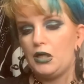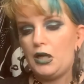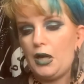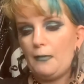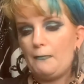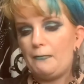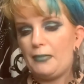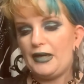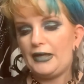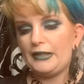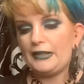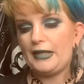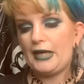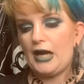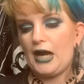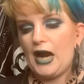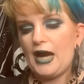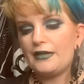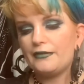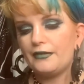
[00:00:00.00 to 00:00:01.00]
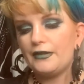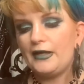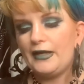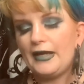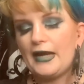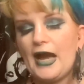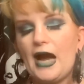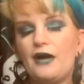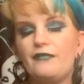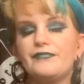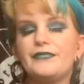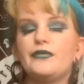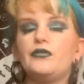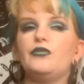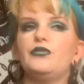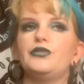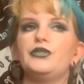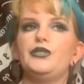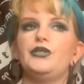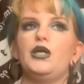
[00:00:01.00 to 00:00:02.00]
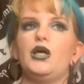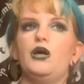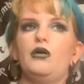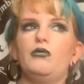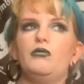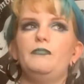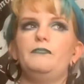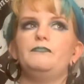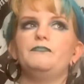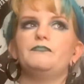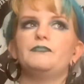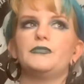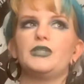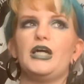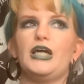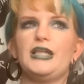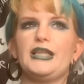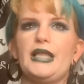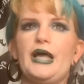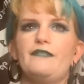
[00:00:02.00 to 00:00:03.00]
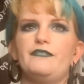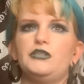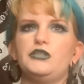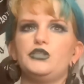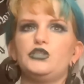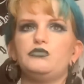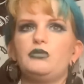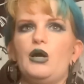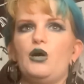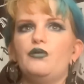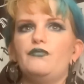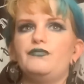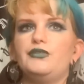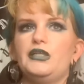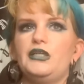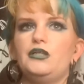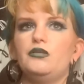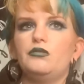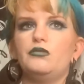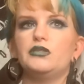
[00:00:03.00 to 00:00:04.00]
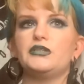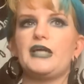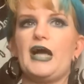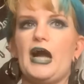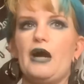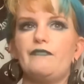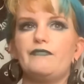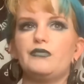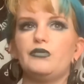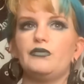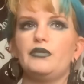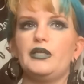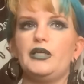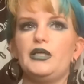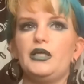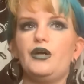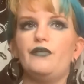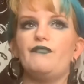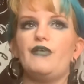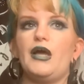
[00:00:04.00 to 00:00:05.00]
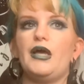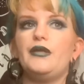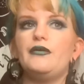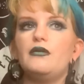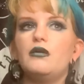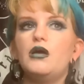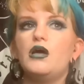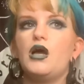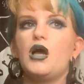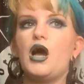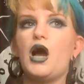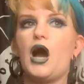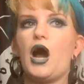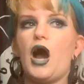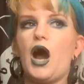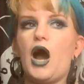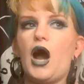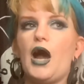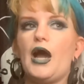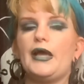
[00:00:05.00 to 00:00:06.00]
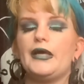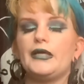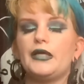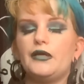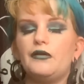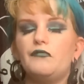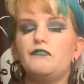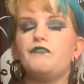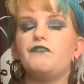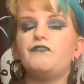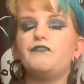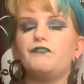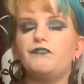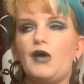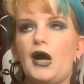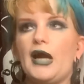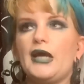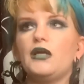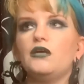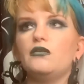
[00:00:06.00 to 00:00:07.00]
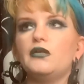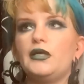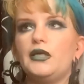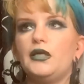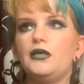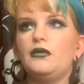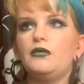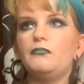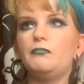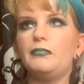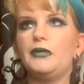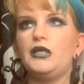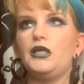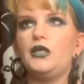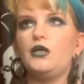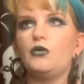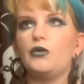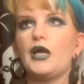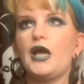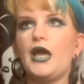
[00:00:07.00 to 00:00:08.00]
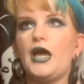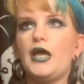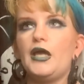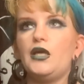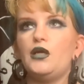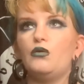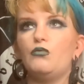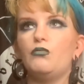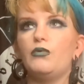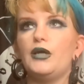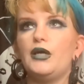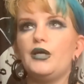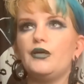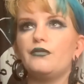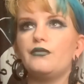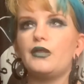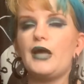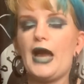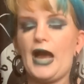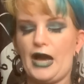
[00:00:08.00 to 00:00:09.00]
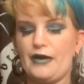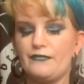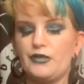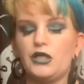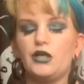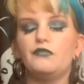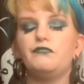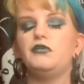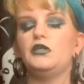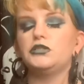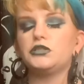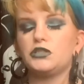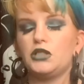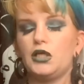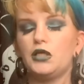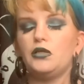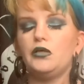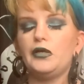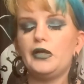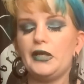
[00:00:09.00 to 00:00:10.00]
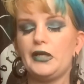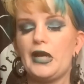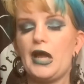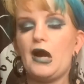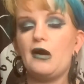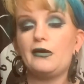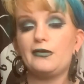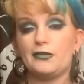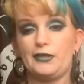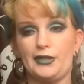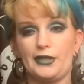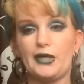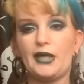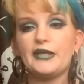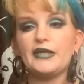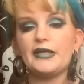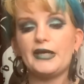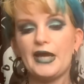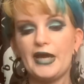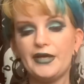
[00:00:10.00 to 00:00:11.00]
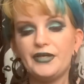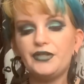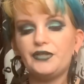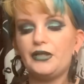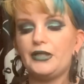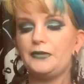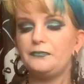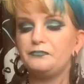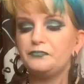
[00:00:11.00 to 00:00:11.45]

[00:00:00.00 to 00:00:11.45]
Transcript: but yeah, I think after, you know, 11, 12 years after the event, I can finally be okay with having a fishnet hoodie now. I think I can handle it